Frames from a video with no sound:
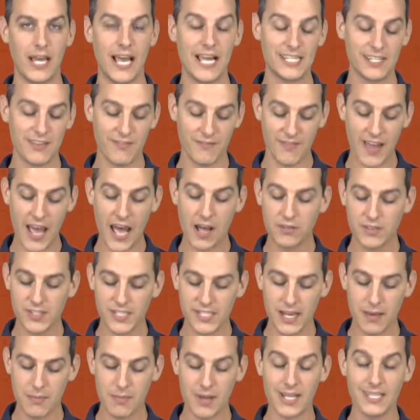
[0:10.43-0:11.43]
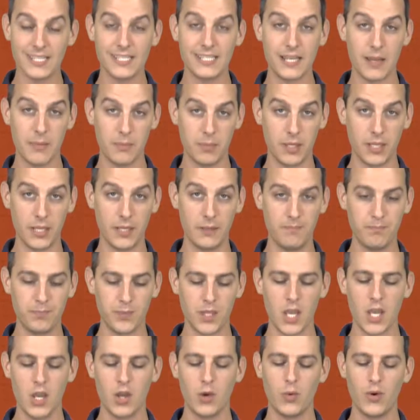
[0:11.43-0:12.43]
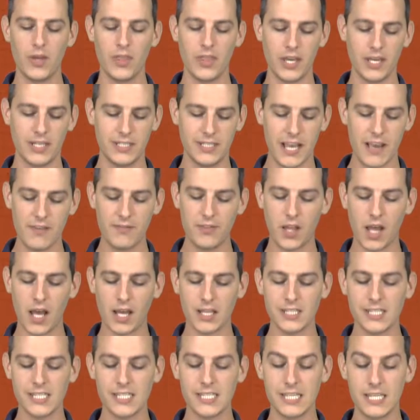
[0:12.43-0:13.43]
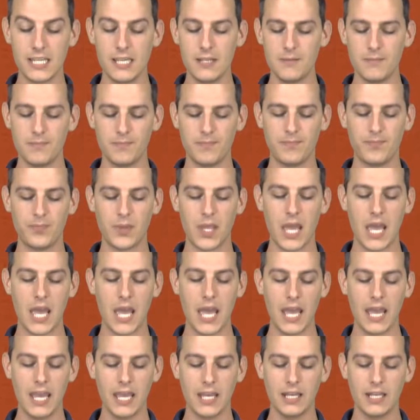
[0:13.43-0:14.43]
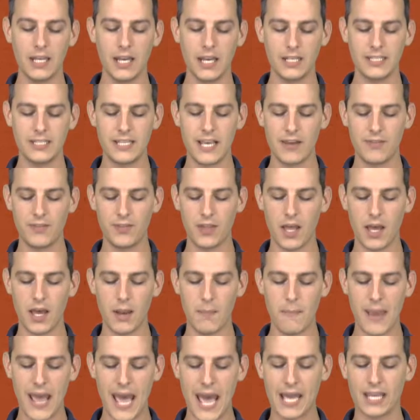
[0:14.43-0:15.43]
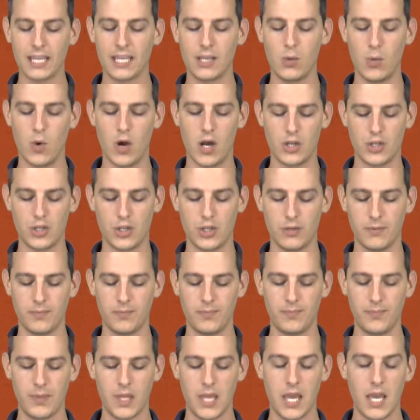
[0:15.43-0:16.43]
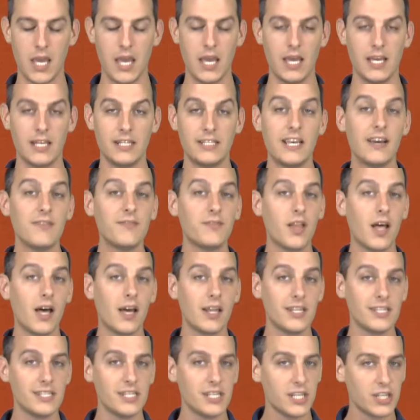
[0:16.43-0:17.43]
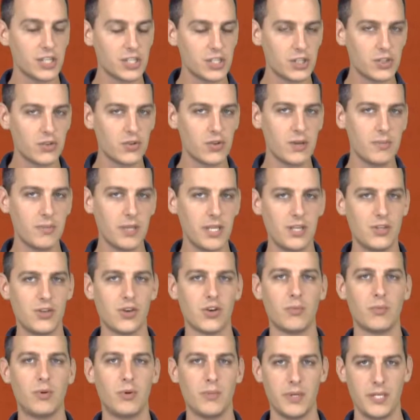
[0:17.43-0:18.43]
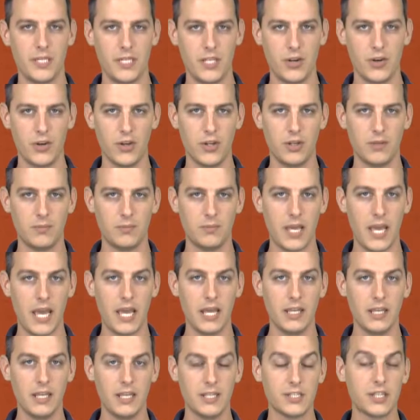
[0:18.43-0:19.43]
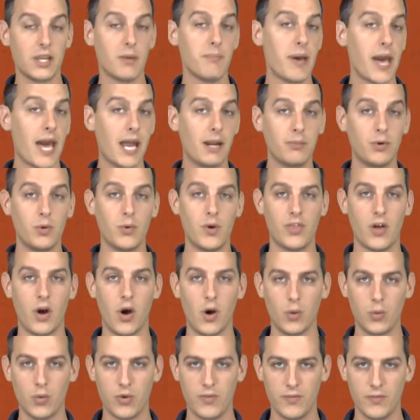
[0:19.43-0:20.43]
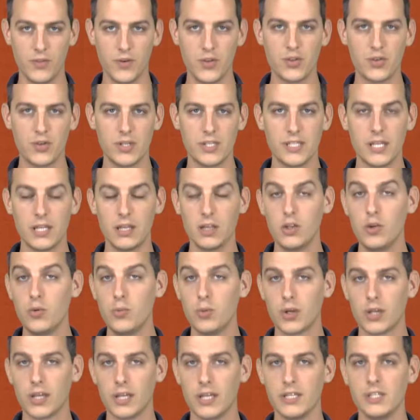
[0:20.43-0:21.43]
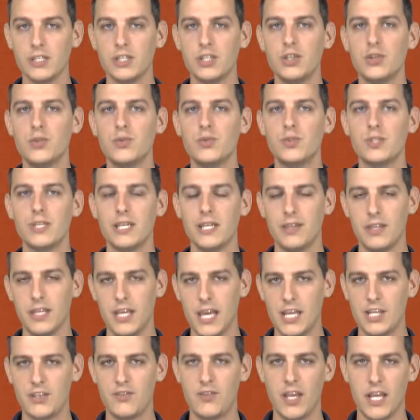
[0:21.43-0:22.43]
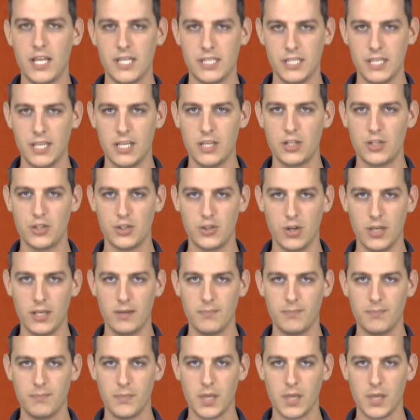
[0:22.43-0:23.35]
has a valve stem assembly with a Teflon seat and a Teflon packing washer. Teflon is an extremely durable material and is compatible with all refrigerants and lubricants used in the HVAC industry.